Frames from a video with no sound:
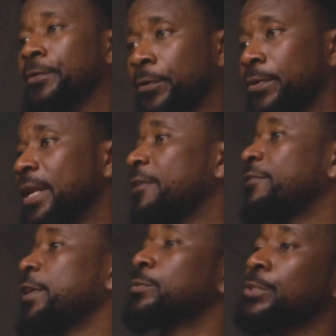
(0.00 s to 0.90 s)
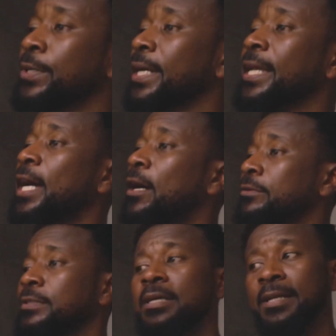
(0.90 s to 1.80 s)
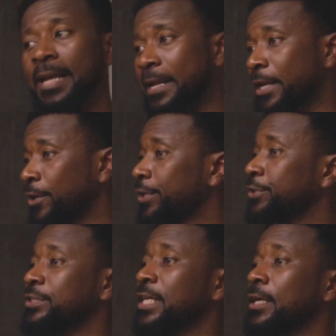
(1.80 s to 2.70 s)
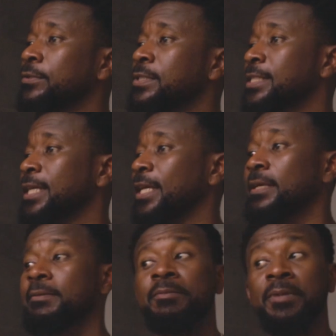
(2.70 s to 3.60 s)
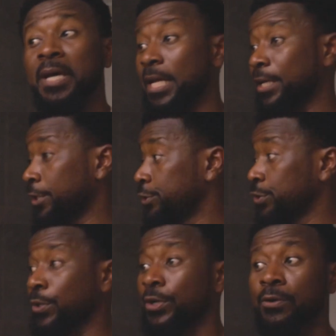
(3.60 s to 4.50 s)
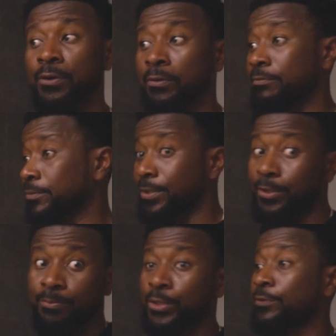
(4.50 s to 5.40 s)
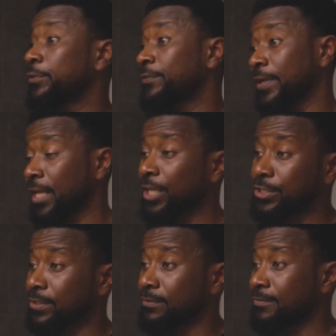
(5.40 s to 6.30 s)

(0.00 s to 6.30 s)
You could Netflix with your account, lie down in your jacuzzi, and enjoy your beautiful vacation.